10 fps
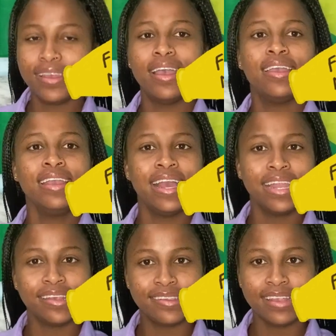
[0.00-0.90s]
You
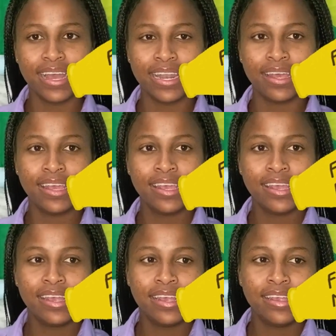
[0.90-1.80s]
understand?
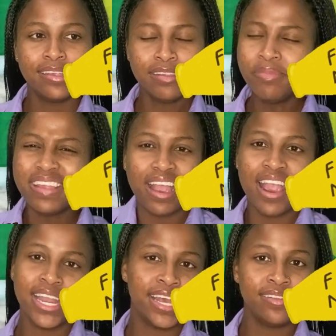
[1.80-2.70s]
So I say, alright
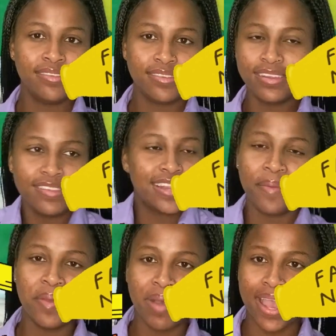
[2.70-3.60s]
then, me stop the
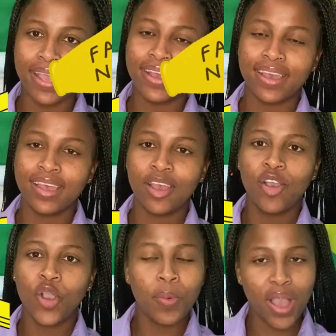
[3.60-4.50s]
bike,
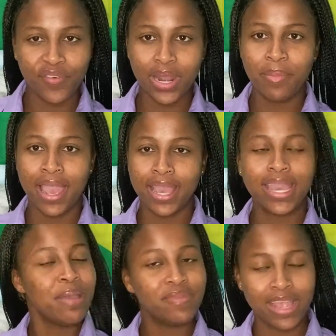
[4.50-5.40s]
come off of the bike.
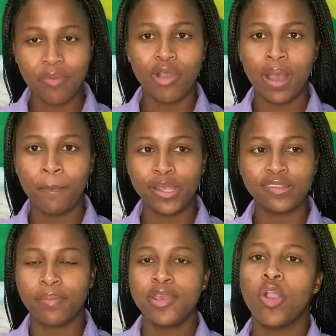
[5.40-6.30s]
Him say he want piss, so
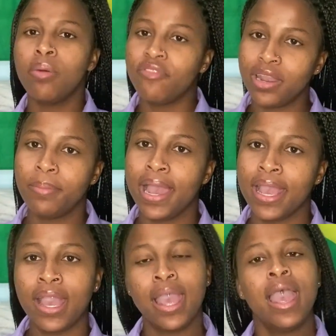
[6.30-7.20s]
me come off of the bike
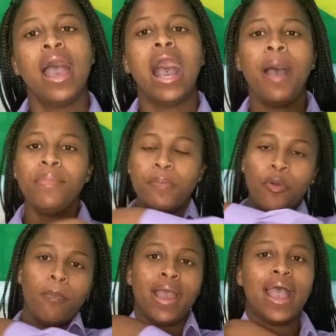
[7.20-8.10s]
and me put
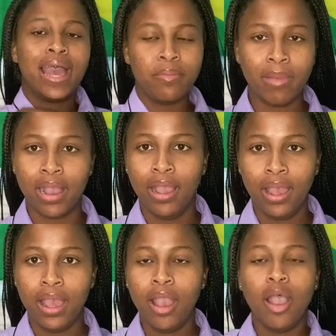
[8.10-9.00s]
my handbag
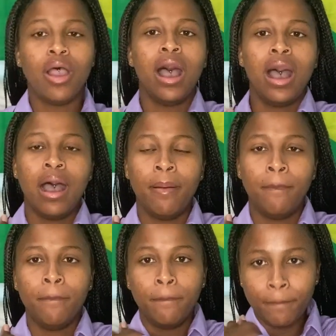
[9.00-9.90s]

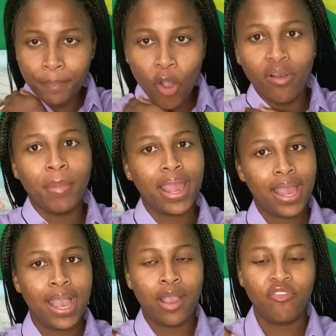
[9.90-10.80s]

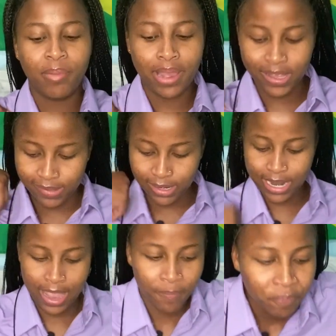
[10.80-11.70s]
over my sitting
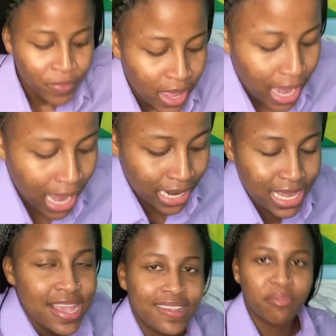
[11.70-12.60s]
there. And he
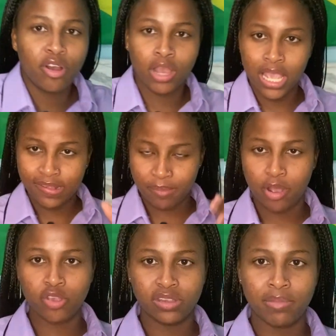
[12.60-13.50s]
said more use
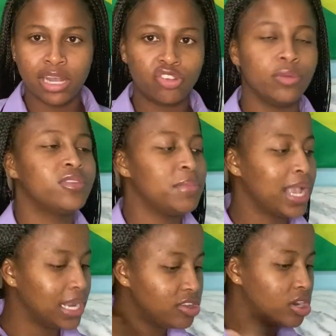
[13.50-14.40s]
the bathroom, so I kind
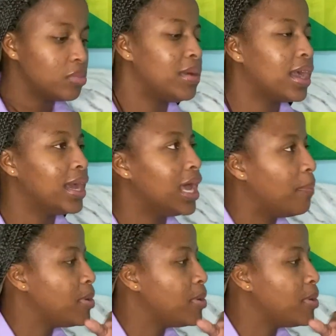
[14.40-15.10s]
of turn my back and I pay